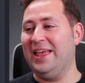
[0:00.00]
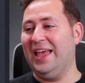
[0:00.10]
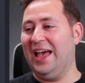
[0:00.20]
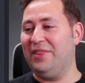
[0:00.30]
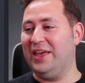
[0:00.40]

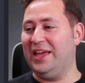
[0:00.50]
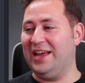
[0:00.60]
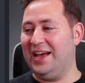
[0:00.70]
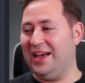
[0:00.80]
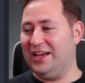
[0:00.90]
And then
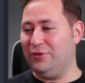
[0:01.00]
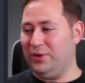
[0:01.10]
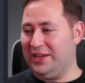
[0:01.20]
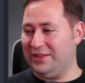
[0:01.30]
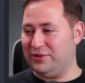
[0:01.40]

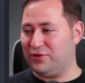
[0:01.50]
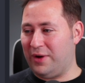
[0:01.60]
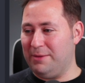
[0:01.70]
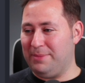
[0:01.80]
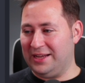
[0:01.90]
we get this
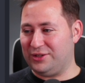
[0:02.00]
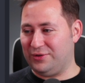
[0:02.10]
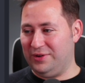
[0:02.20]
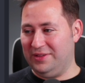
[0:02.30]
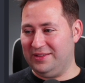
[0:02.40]
great
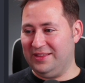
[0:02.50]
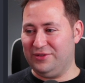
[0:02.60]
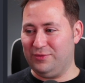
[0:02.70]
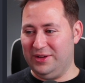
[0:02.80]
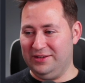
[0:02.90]
backstory
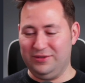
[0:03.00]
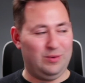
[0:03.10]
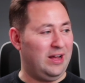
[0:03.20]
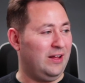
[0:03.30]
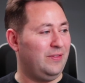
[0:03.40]
that's written as
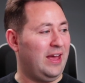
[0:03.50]
well.